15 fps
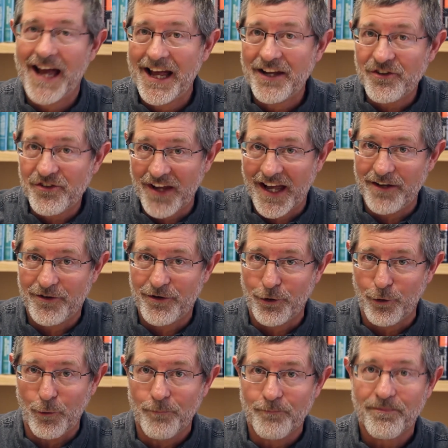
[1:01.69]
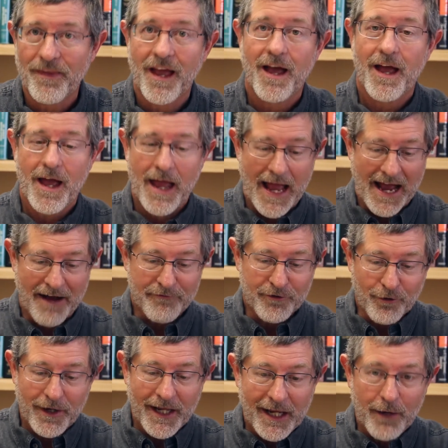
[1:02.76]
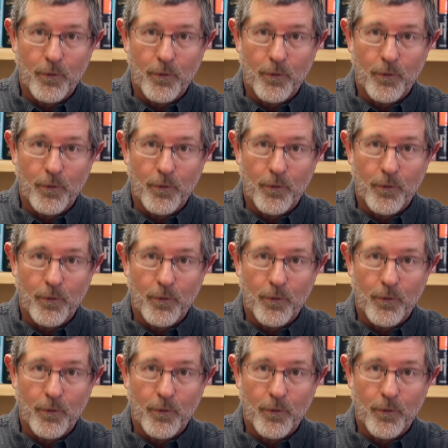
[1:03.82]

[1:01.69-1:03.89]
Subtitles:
had said to. After he